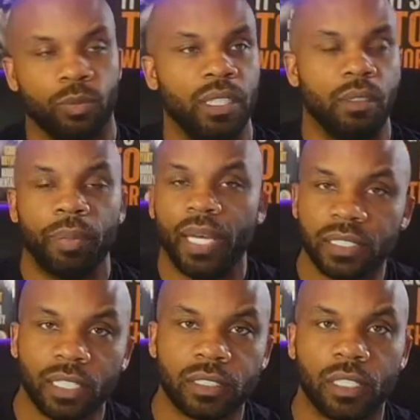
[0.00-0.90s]
We need
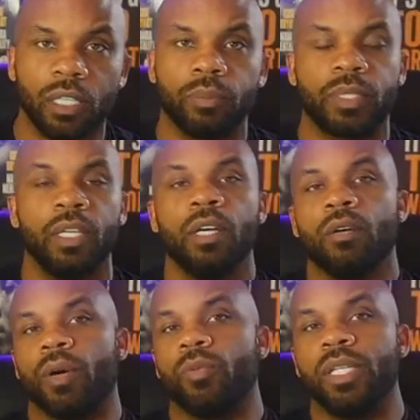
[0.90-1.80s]
paycheck stubs,
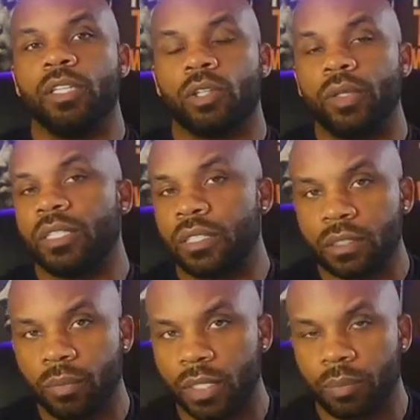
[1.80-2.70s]
right? We need three to six
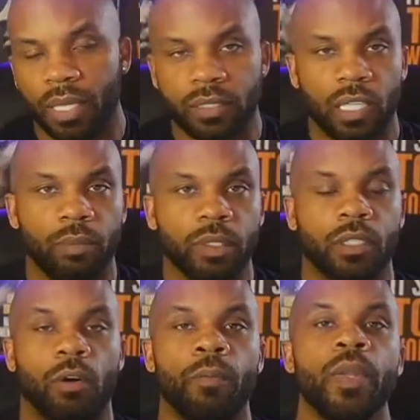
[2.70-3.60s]
months bank statements.
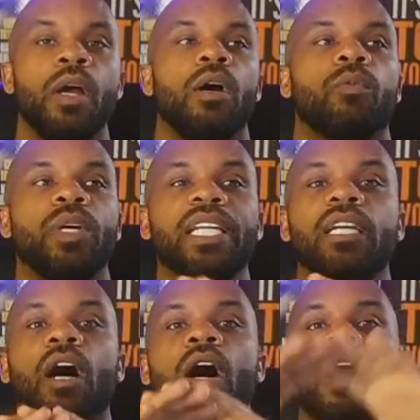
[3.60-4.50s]
So we
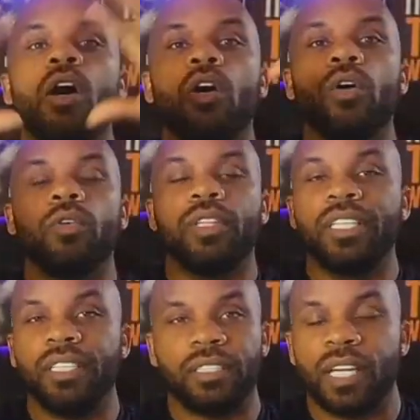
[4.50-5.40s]
need all
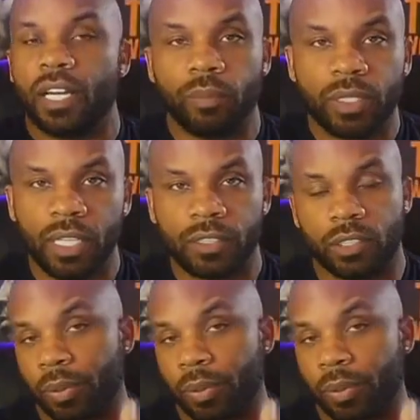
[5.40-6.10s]
these documentation.